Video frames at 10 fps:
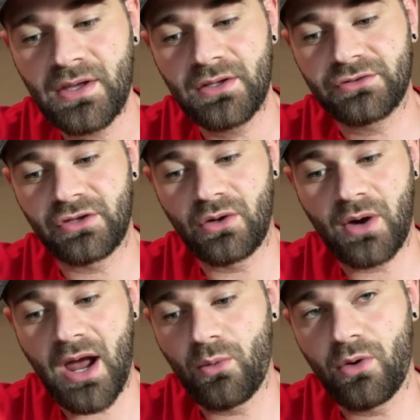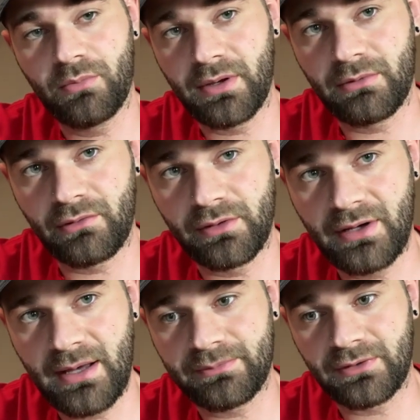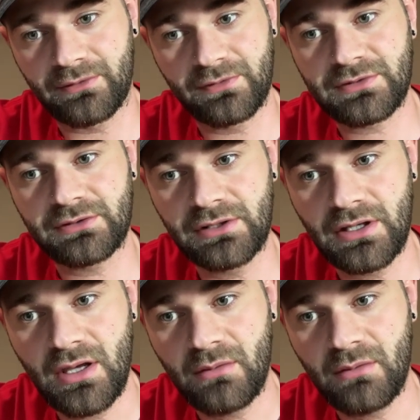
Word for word: So I won't be able to relapse like physically,